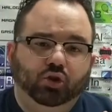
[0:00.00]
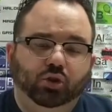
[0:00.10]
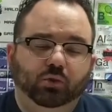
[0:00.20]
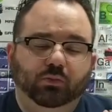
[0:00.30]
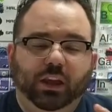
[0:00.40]

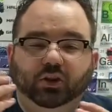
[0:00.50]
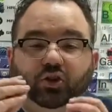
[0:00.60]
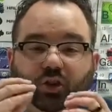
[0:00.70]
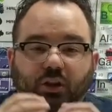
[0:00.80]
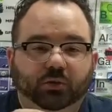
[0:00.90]
to make
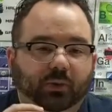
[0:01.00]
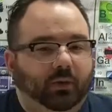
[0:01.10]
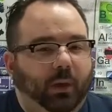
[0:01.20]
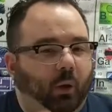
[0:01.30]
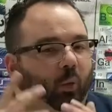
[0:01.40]
judgments
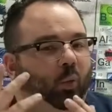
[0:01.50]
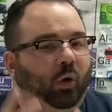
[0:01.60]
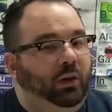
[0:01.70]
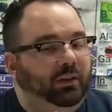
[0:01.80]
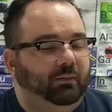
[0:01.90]
about
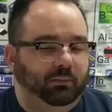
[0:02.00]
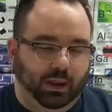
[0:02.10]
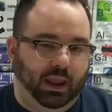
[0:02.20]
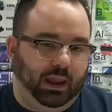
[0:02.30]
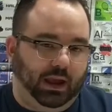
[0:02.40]
what it's
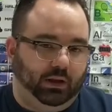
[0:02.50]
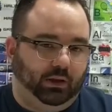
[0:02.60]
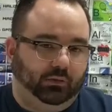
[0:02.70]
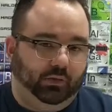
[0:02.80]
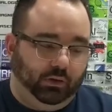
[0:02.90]
made out
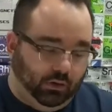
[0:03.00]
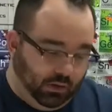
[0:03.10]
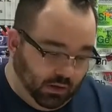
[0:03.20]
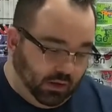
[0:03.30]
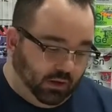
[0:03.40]
of.
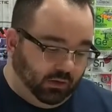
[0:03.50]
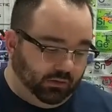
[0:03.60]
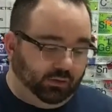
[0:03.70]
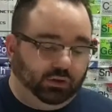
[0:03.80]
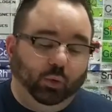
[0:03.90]

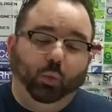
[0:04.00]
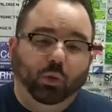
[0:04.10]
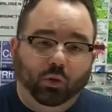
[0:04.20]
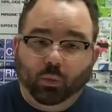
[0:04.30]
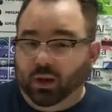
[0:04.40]
So
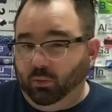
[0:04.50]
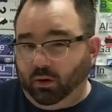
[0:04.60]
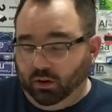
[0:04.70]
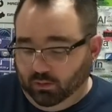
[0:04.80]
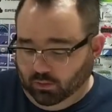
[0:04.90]
the way we're
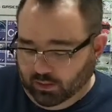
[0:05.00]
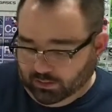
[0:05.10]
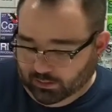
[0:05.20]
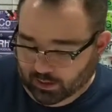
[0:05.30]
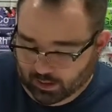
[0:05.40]
going to do
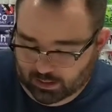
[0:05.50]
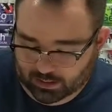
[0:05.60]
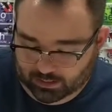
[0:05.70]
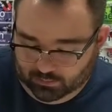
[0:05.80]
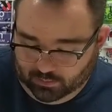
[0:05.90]
that today
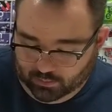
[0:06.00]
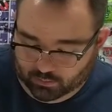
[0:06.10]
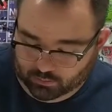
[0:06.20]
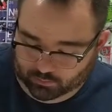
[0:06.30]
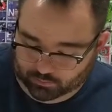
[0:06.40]
is
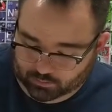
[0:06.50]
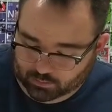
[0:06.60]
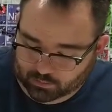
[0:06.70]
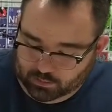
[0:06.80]
use